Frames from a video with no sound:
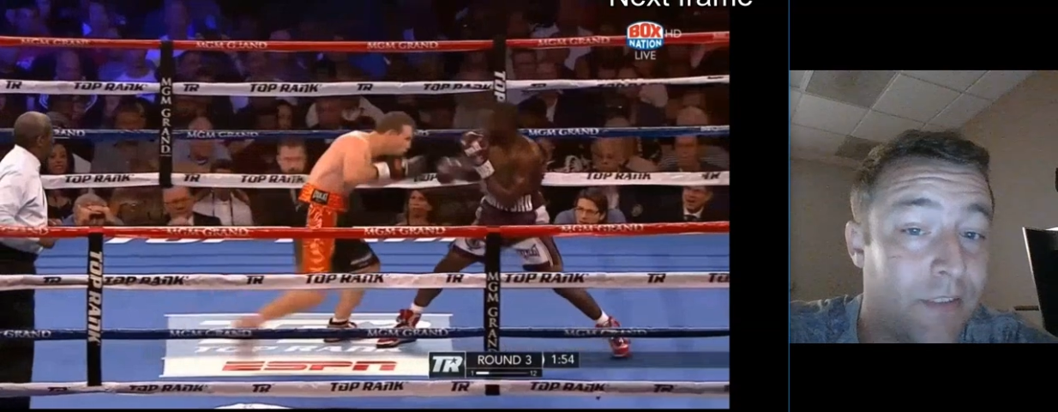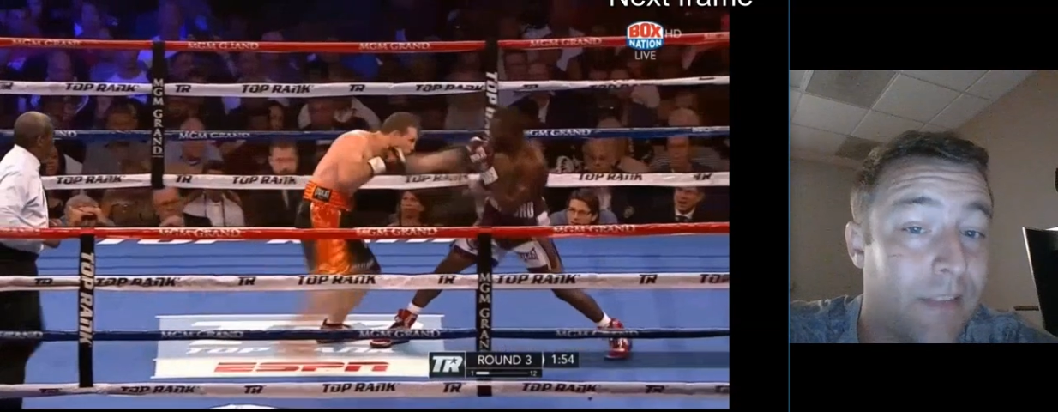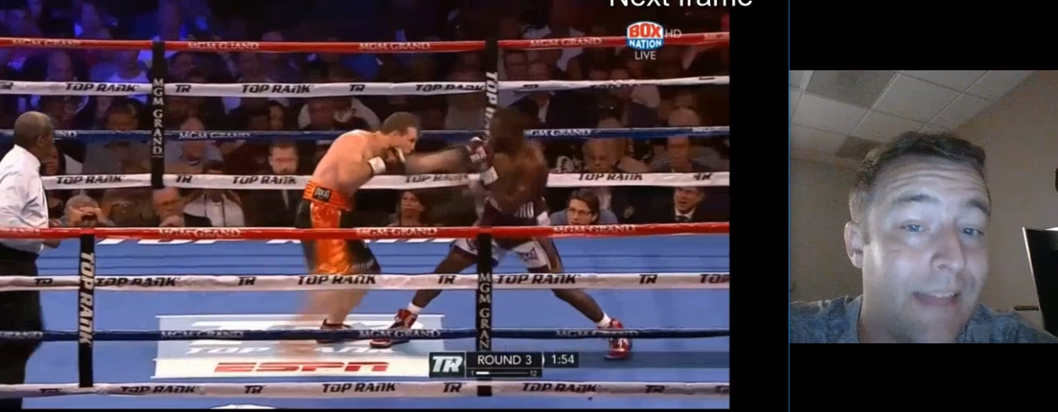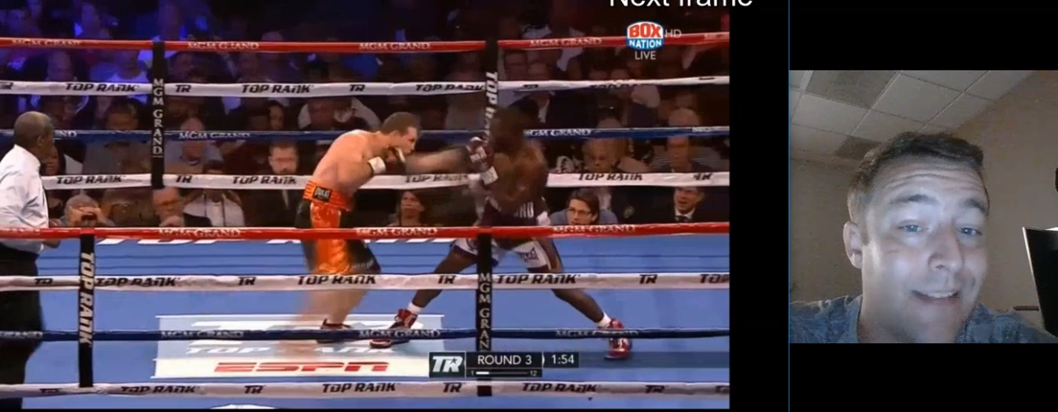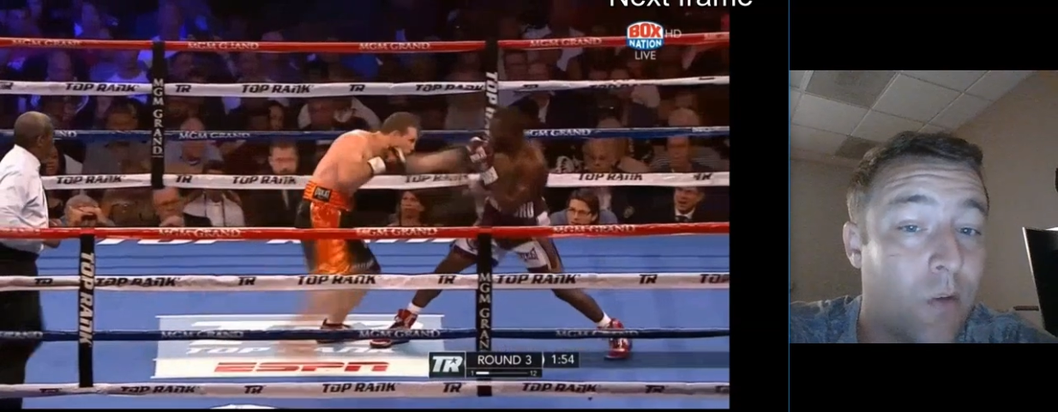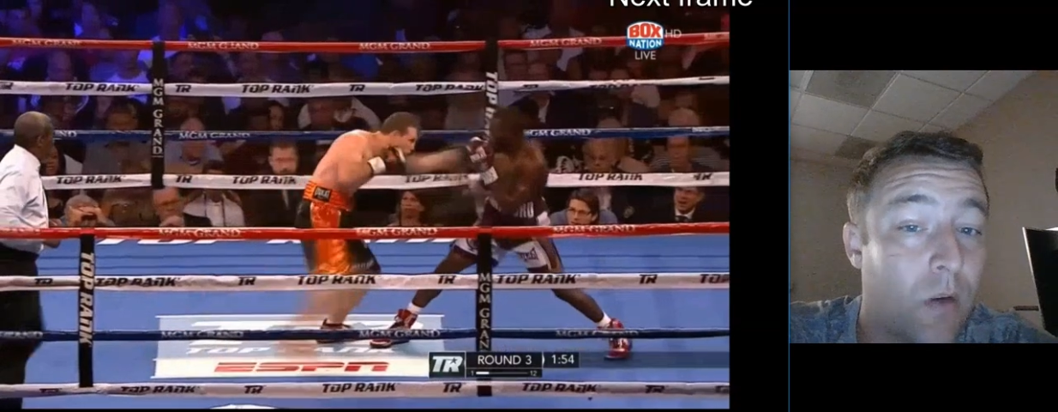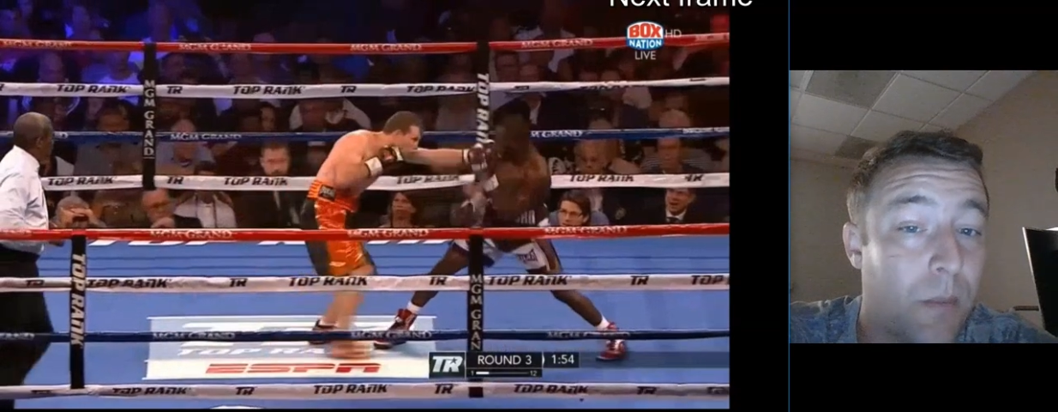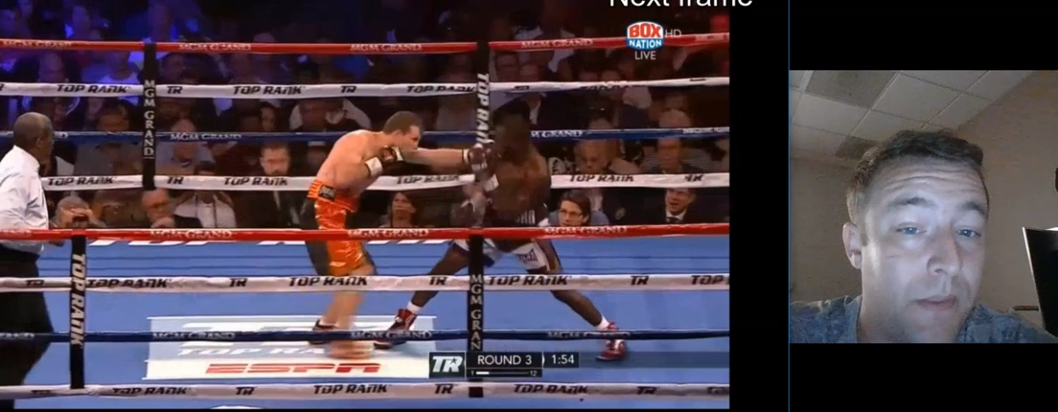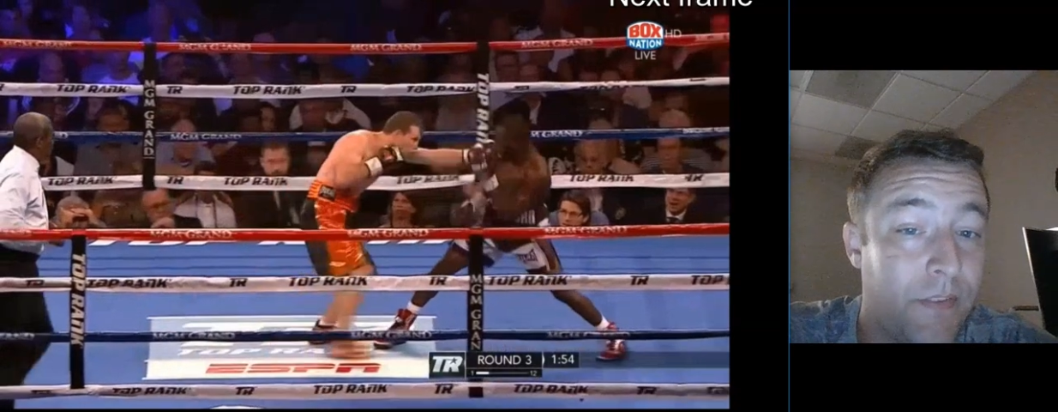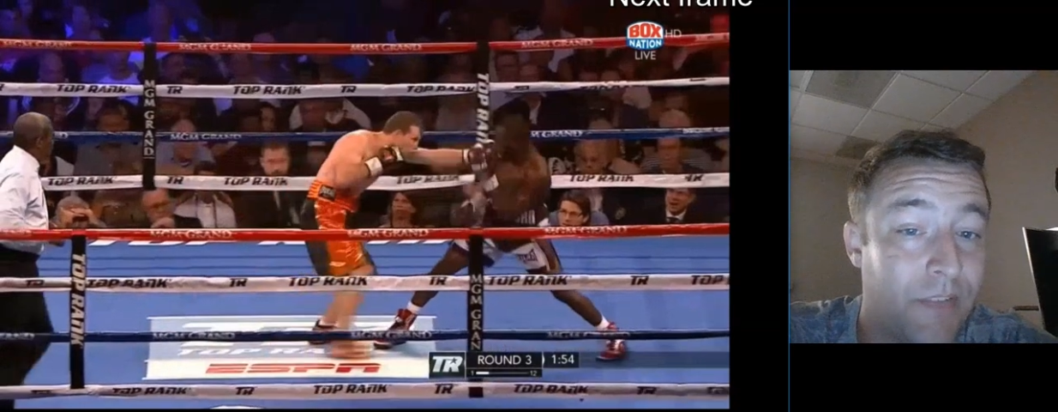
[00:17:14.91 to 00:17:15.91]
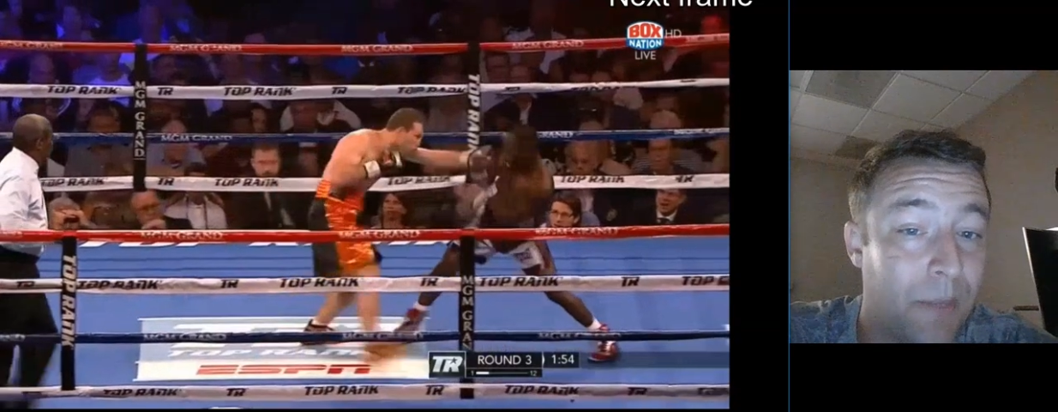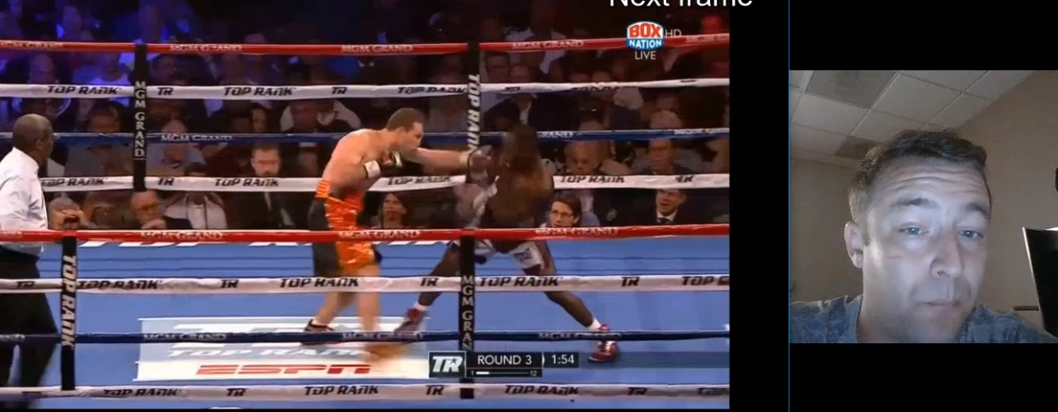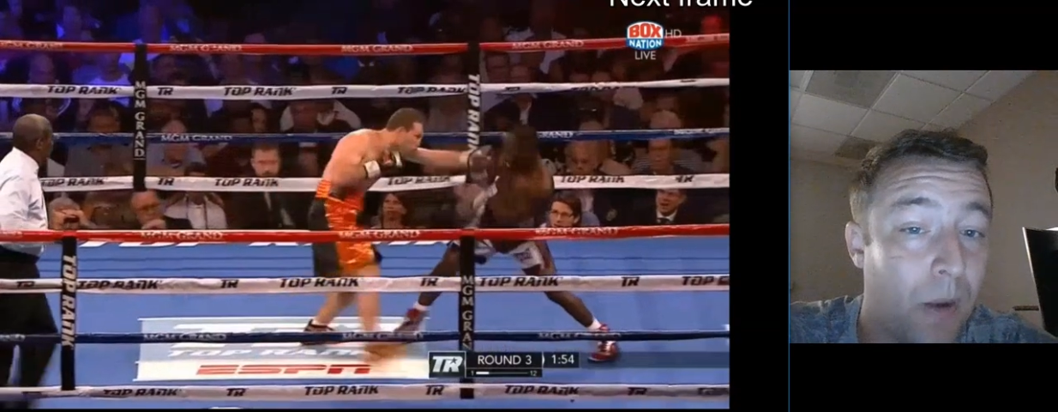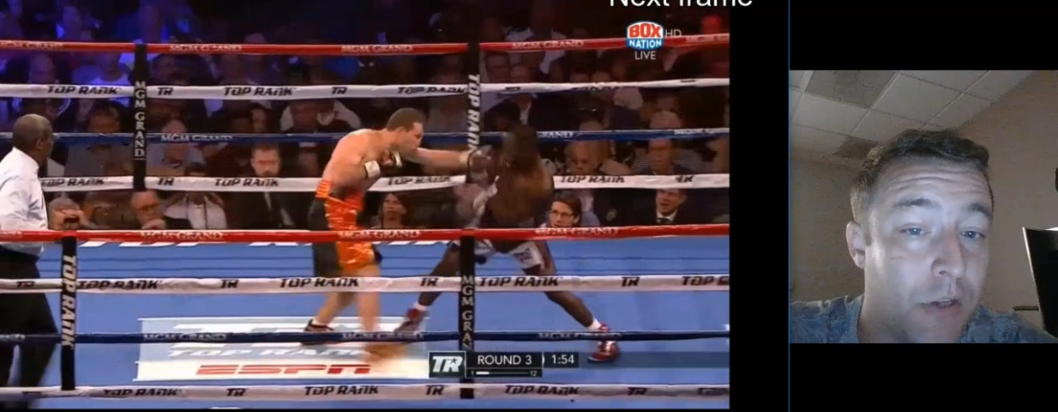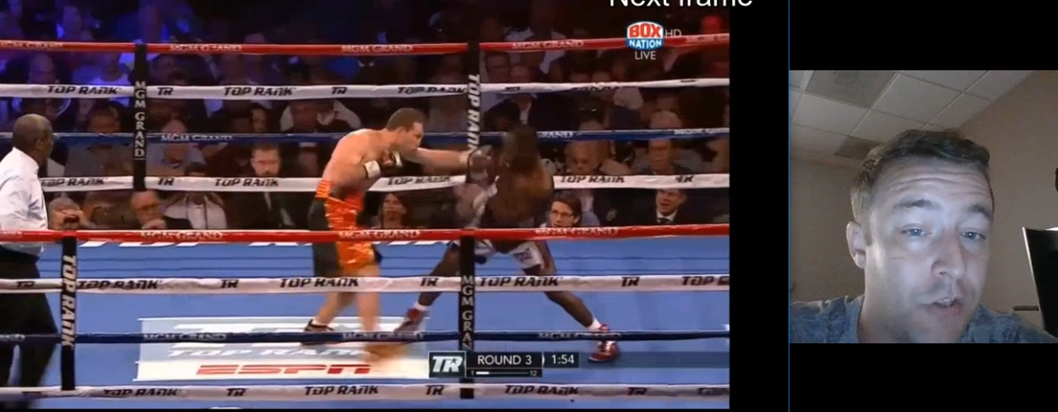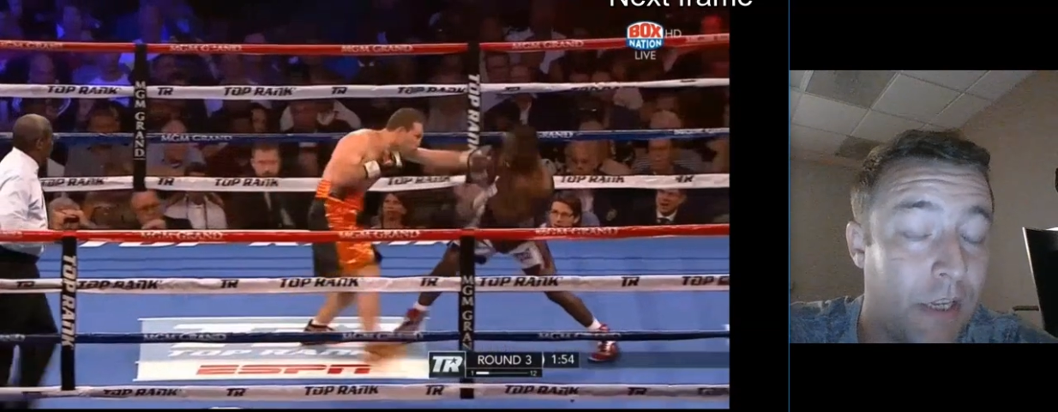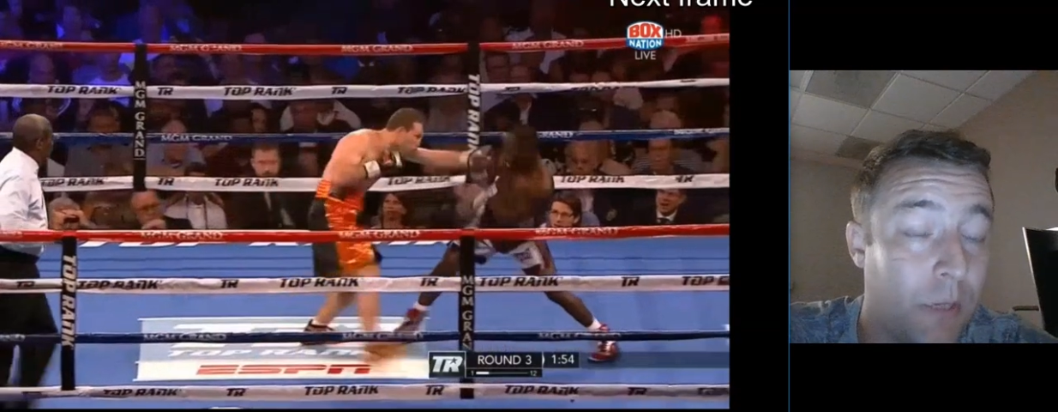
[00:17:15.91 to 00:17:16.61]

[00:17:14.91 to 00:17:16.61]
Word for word: that that's going to be the same punch that he